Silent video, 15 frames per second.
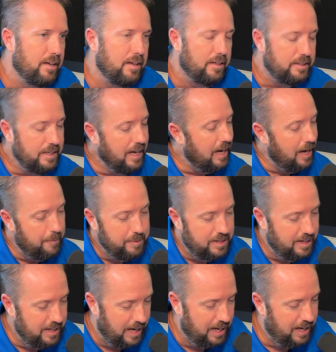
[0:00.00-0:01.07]
yeah, I
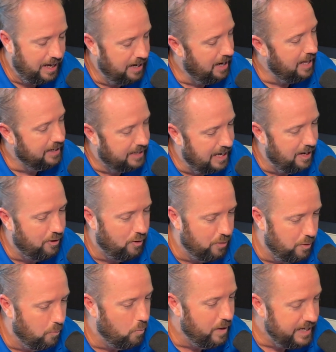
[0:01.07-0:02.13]
mean, I, I like how
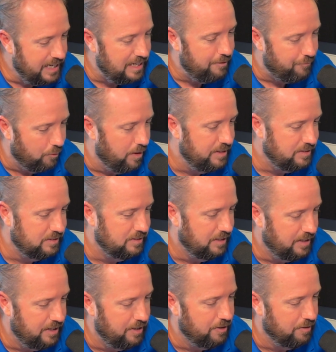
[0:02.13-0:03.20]
the way He phrases it
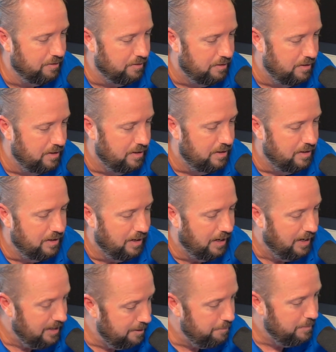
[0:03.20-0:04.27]
here
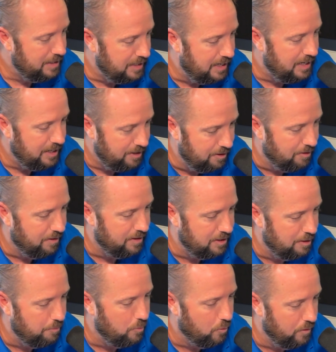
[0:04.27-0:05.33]
let me hear in
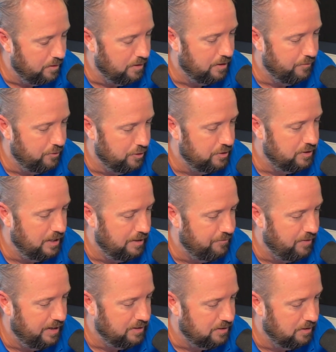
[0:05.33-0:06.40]
the morning of your
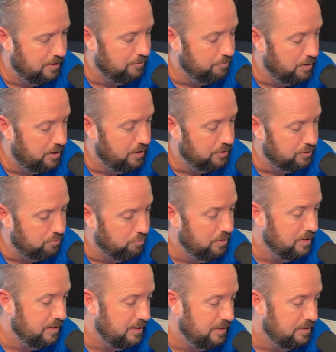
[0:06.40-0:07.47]
steadfast love because
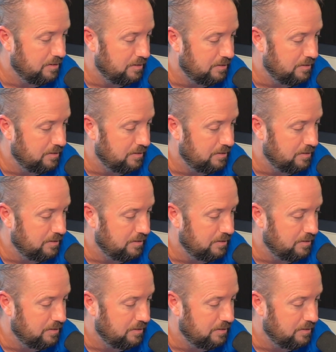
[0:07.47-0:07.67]
really